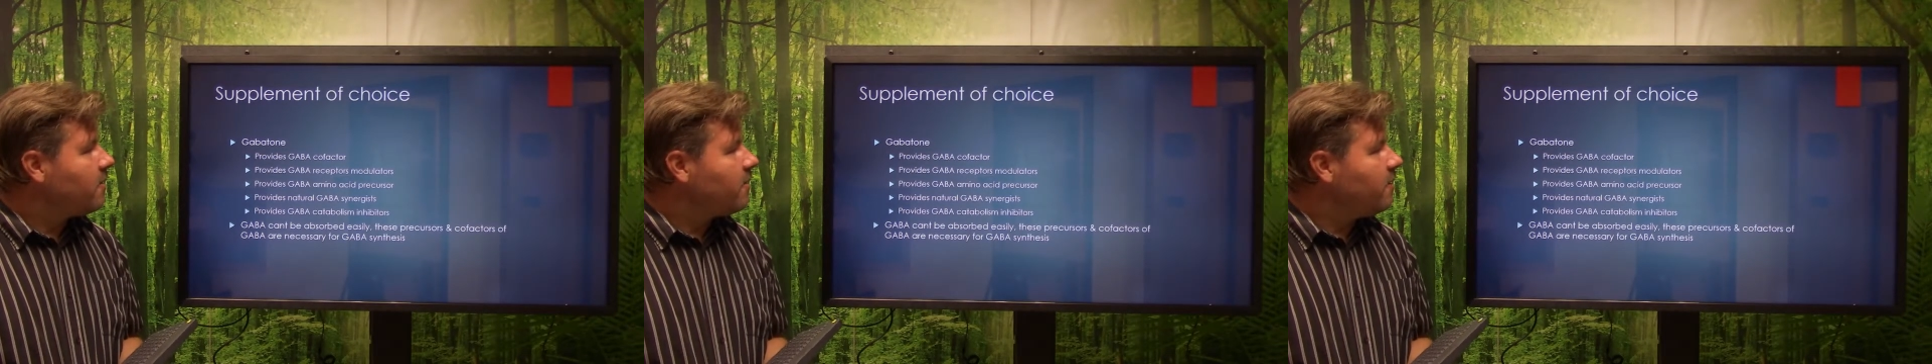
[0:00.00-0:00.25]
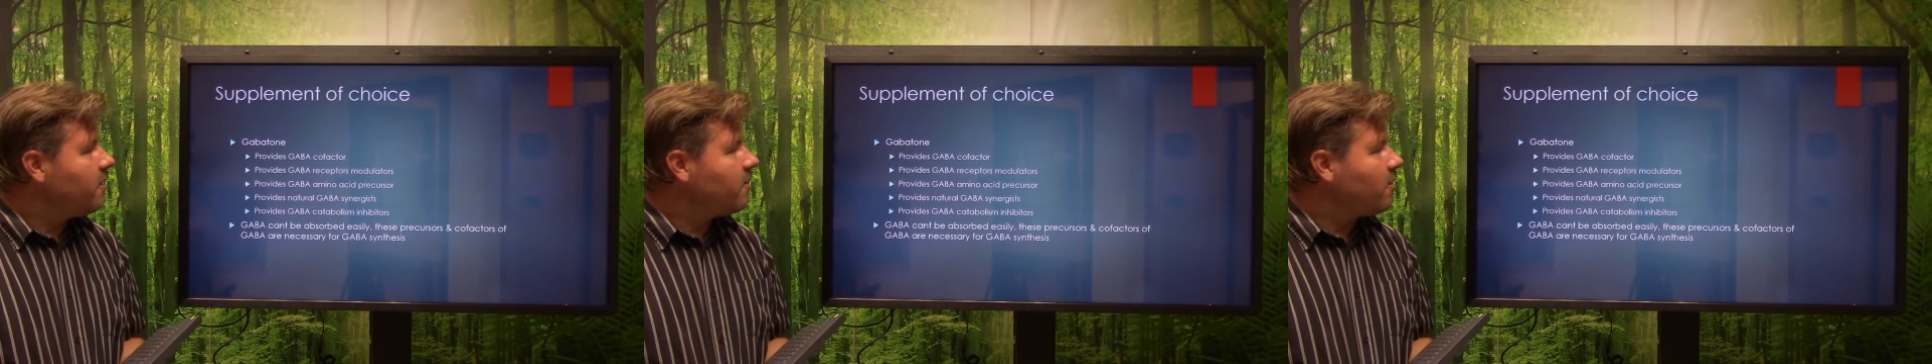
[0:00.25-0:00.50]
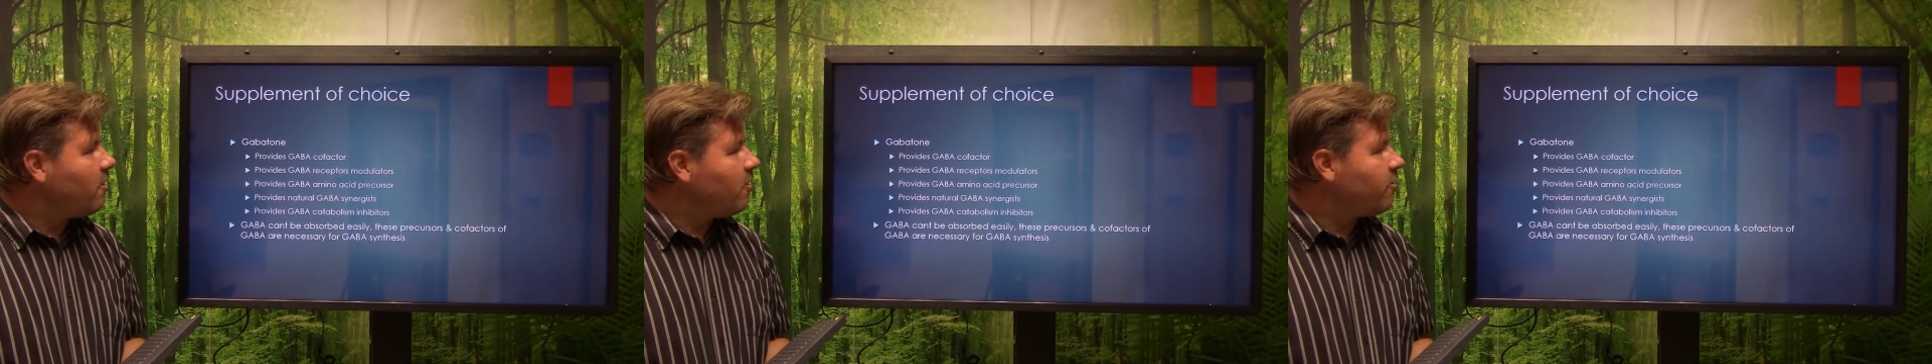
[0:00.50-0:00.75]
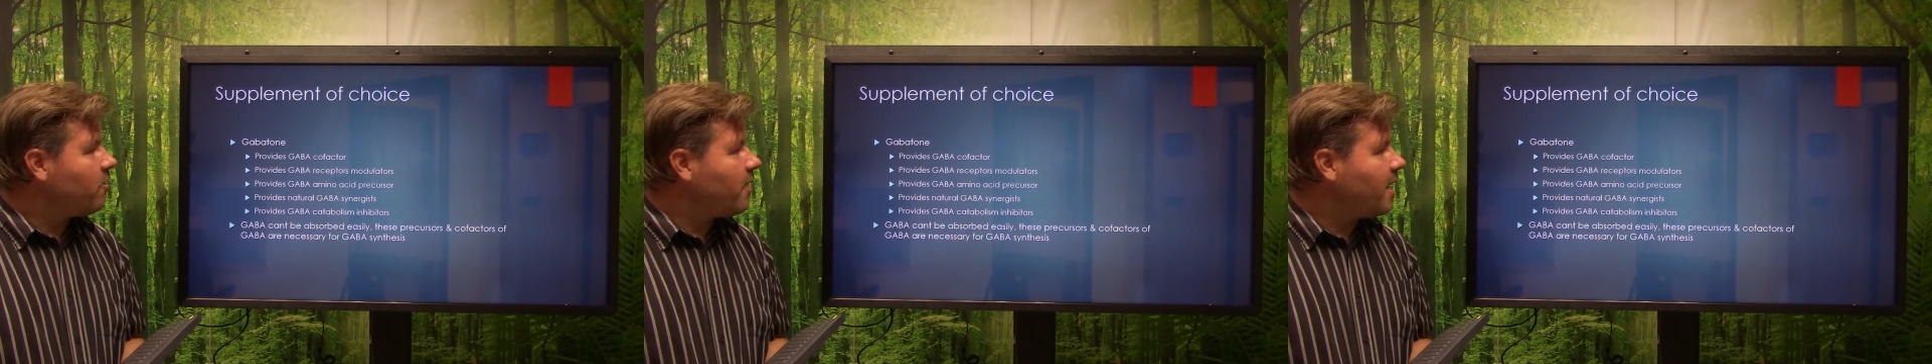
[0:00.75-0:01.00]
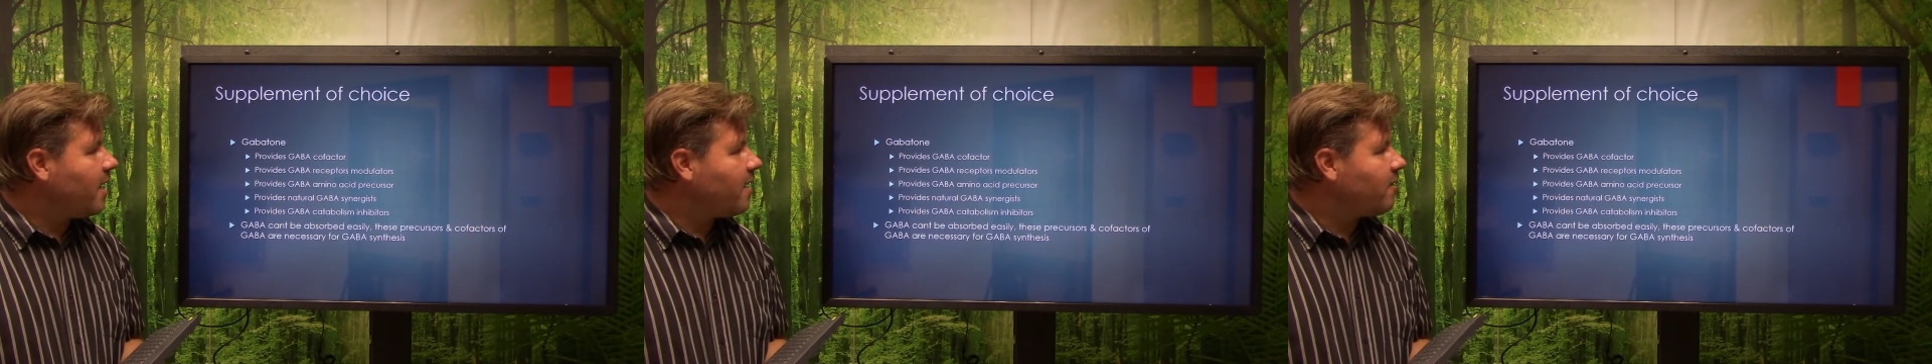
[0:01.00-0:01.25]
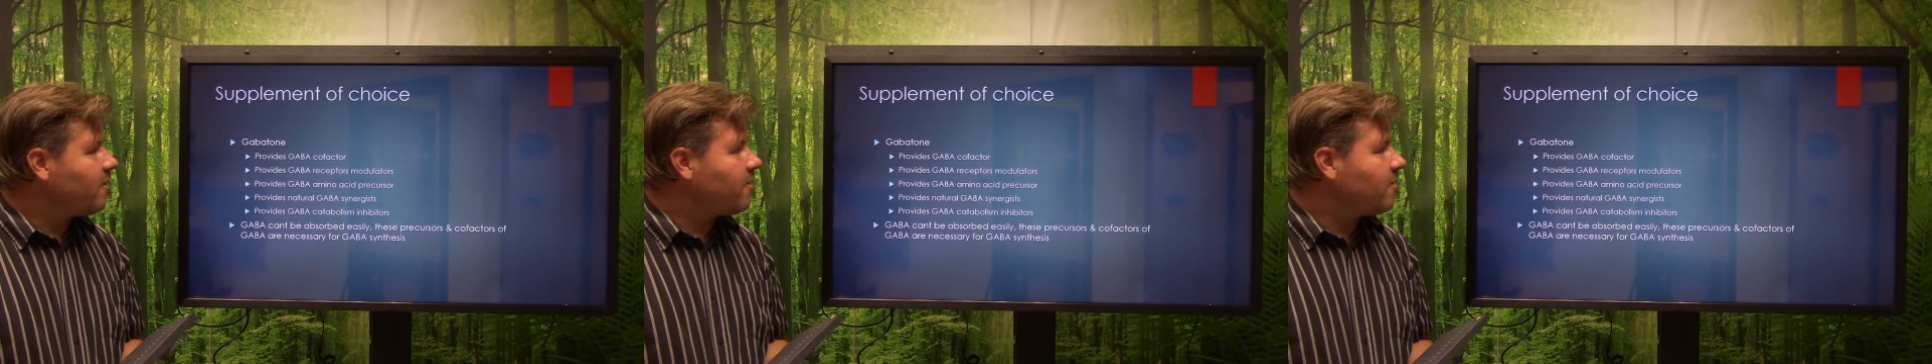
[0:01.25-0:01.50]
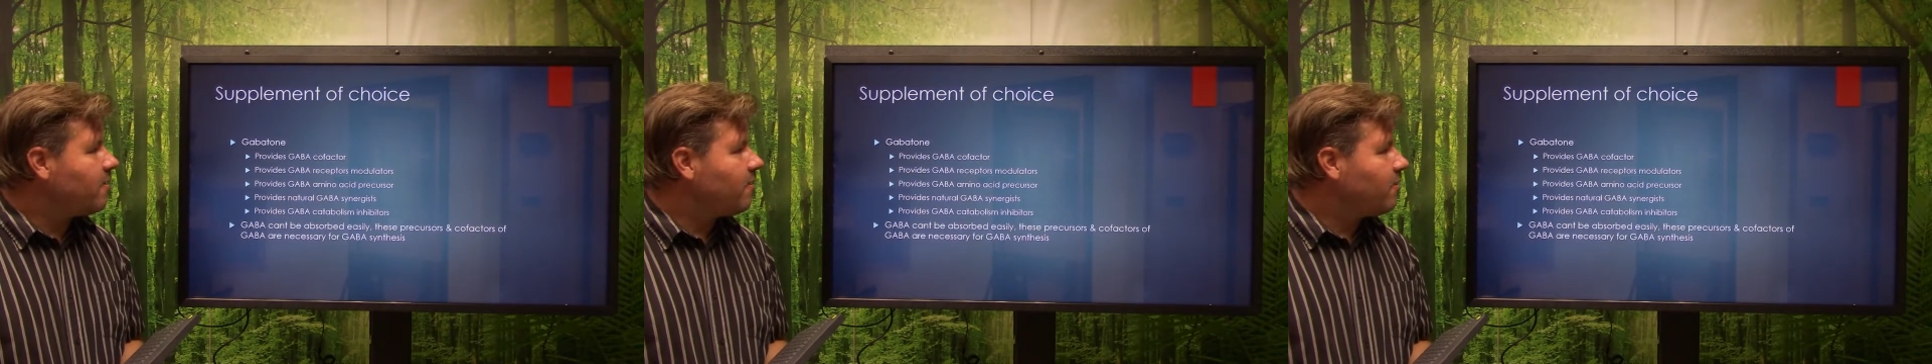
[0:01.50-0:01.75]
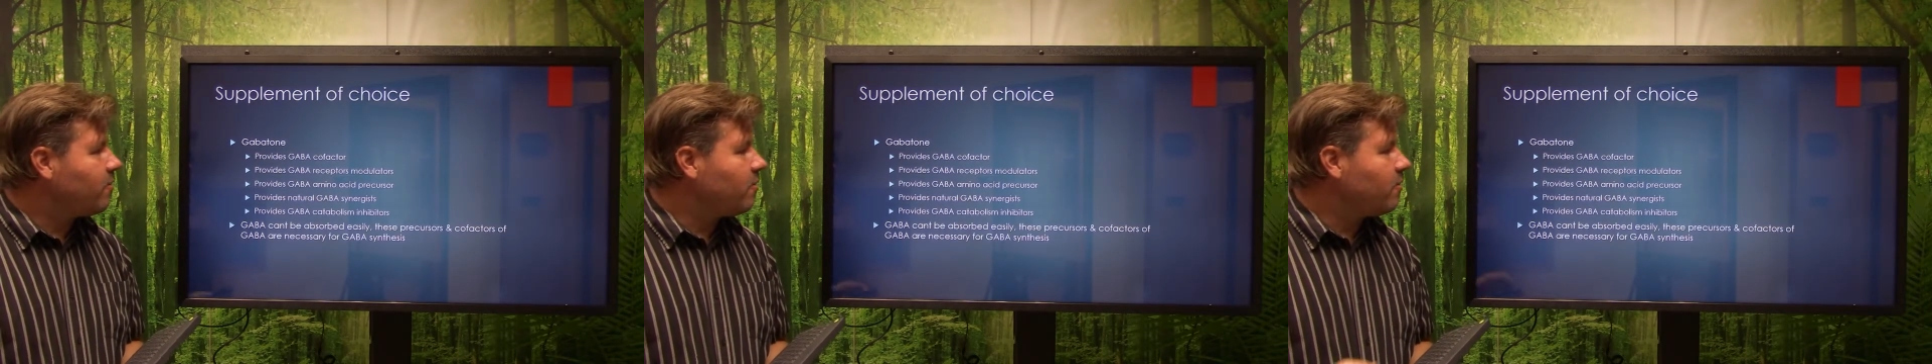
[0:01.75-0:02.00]
this also has
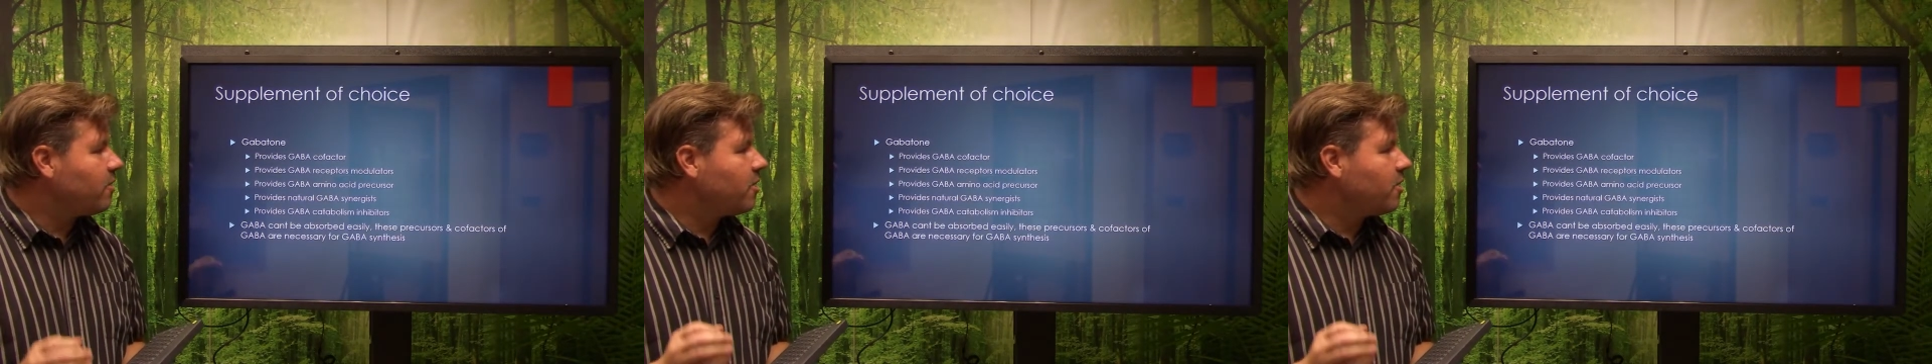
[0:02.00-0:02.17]
certain